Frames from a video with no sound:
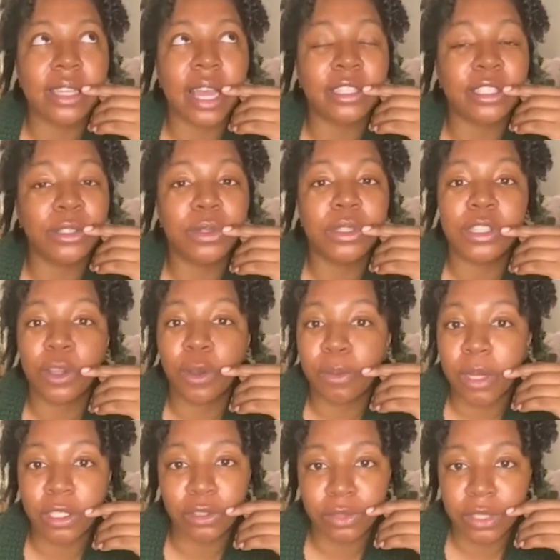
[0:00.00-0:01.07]
I do so
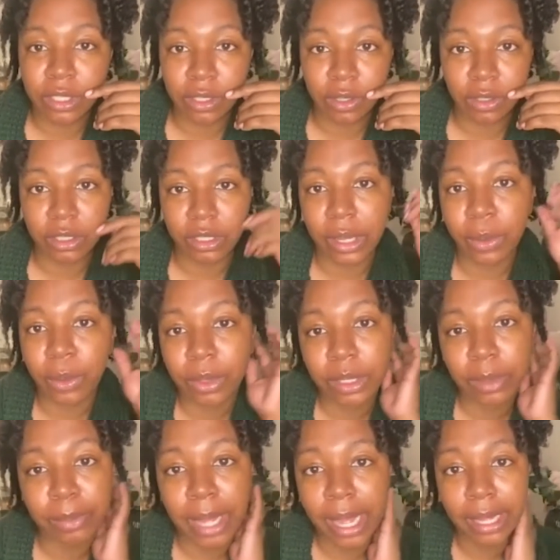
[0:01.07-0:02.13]
much research like on the
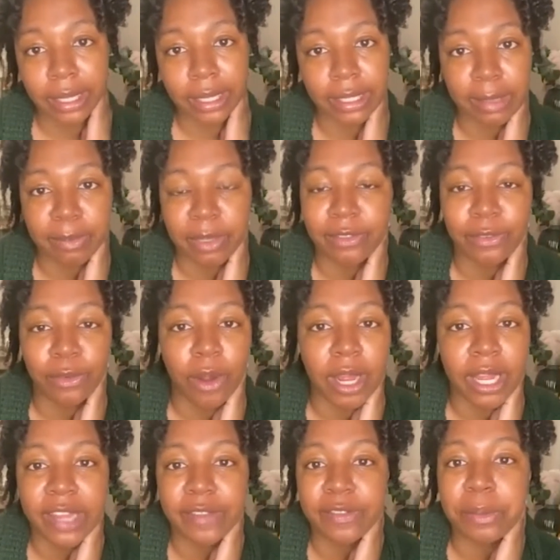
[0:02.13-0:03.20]
back end before I
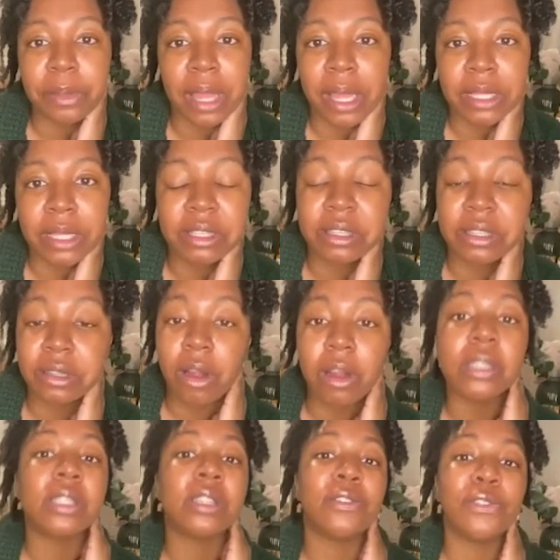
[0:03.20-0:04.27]
even like start
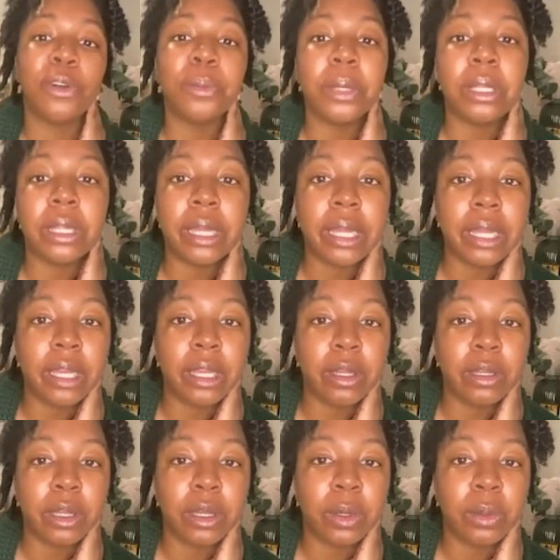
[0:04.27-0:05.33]
to formulate,
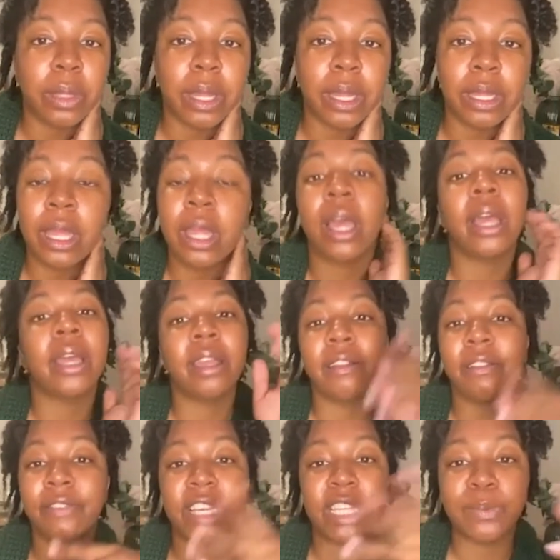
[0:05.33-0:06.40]
like again,
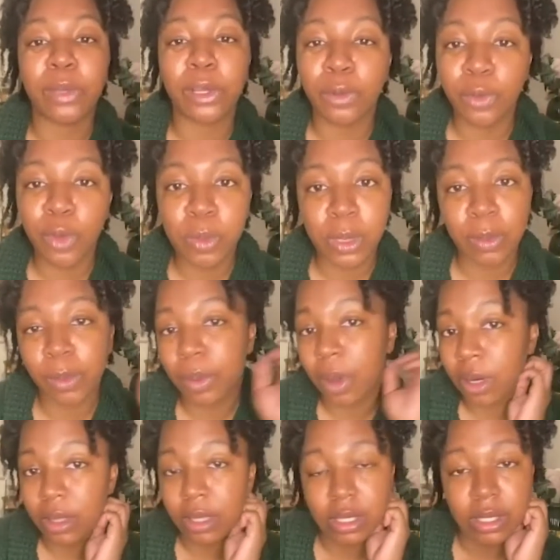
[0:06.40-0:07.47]
Facebook groups. I'm a part
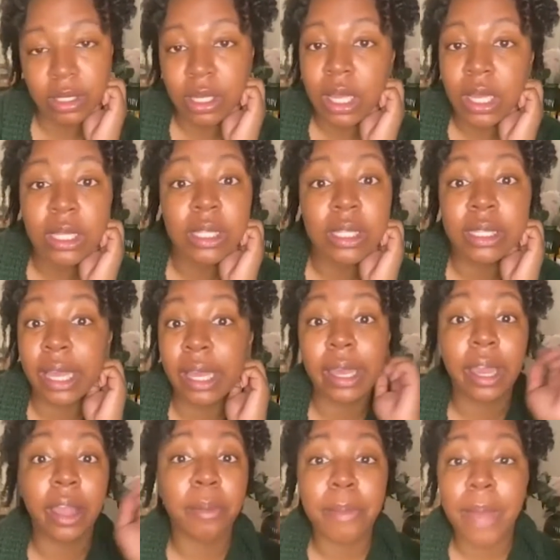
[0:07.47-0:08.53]
of this
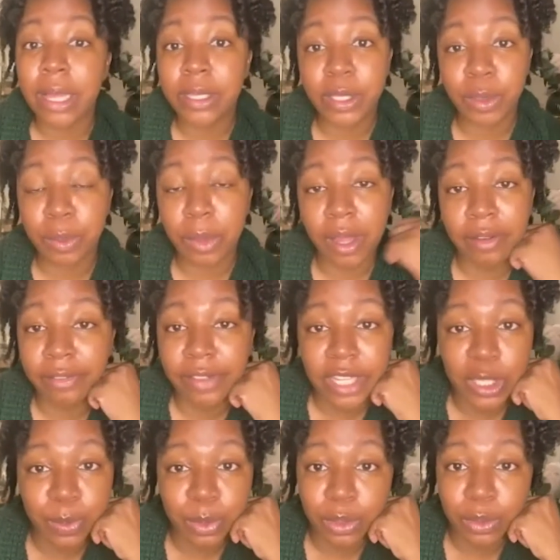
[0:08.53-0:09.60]
skincare mastermind
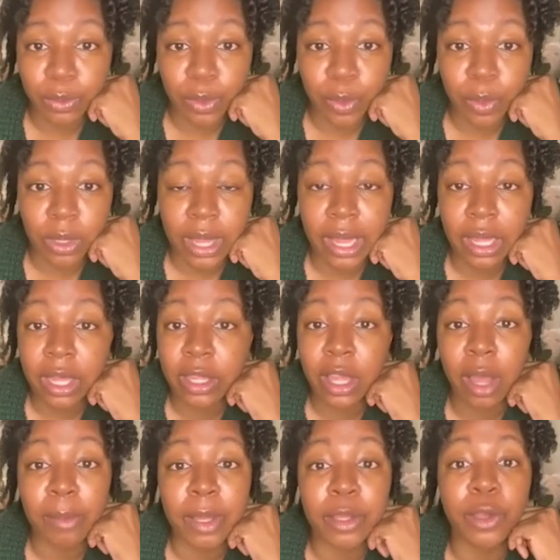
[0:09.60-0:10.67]
Facebook group where like, I
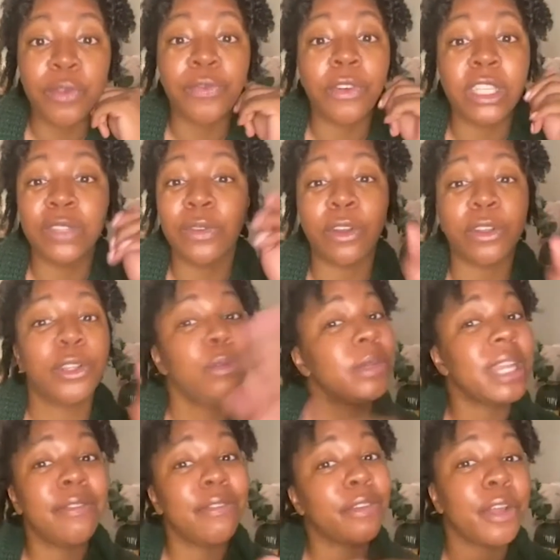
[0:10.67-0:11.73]
mean, you first of all, you
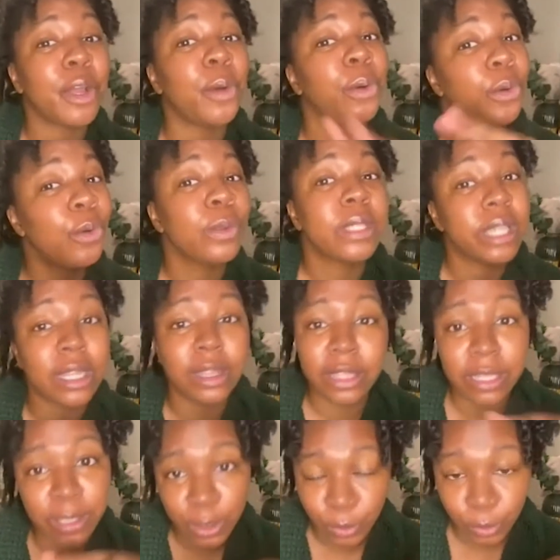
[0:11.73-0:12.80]
never know who's in
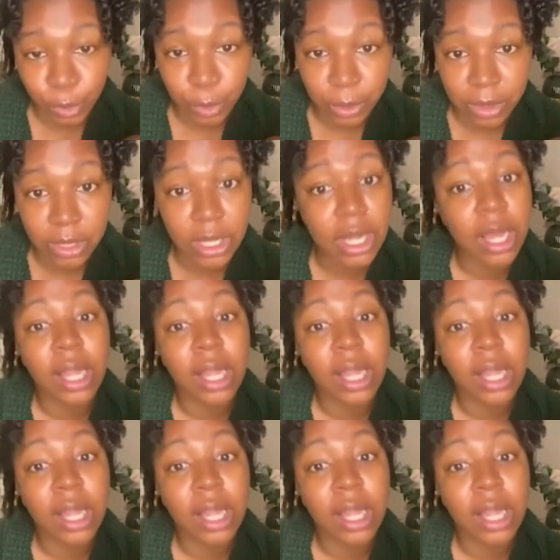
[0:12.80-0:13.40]
these groups.